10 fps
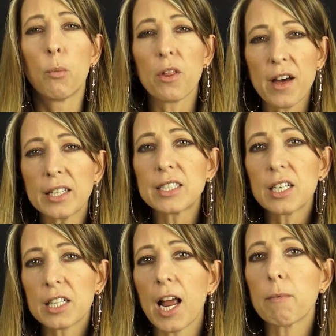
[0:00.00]
Well, that's
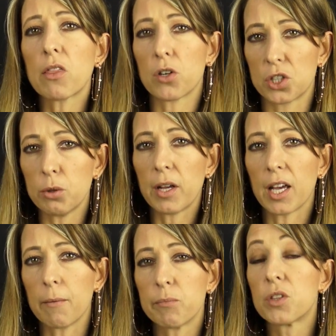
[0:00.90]
the claim that they're doing
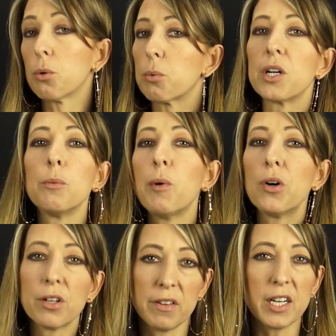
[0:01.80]
it. The real
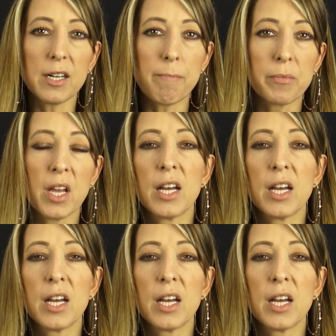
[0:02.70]
motive here